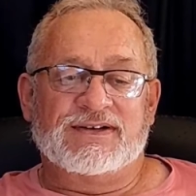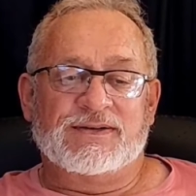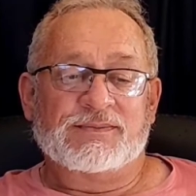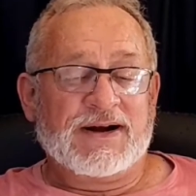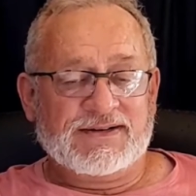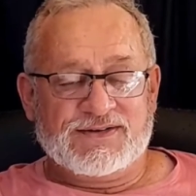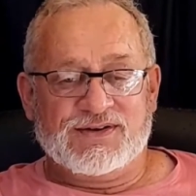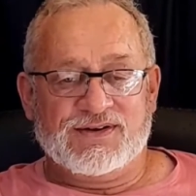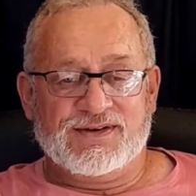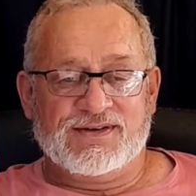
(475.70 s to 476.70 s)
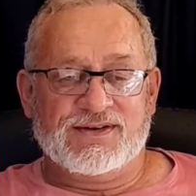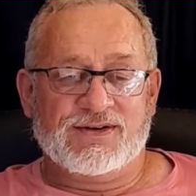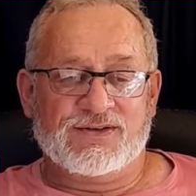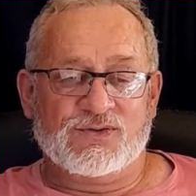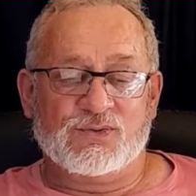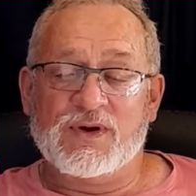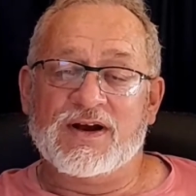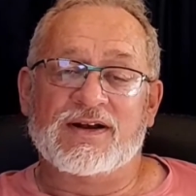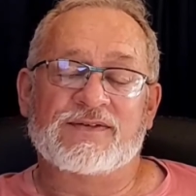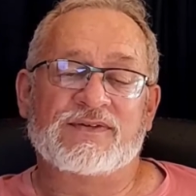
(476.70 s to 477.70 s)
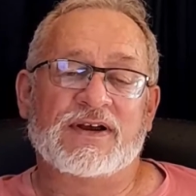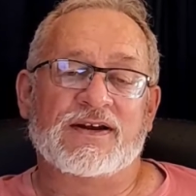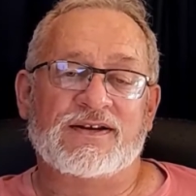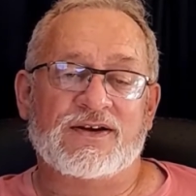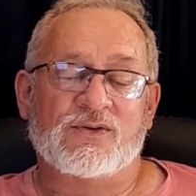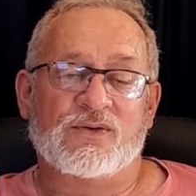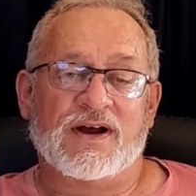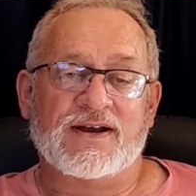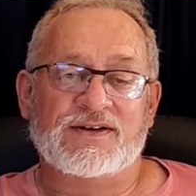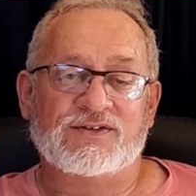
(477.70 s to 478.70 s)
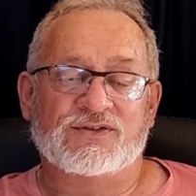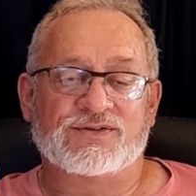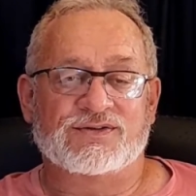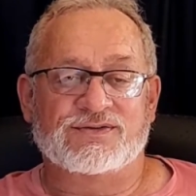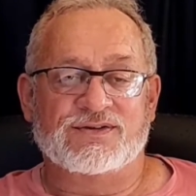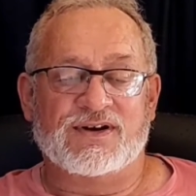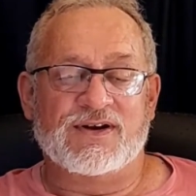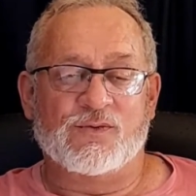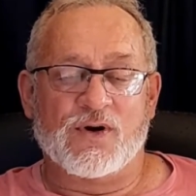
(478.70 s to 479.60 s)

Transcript: But we are living in a new age, in a work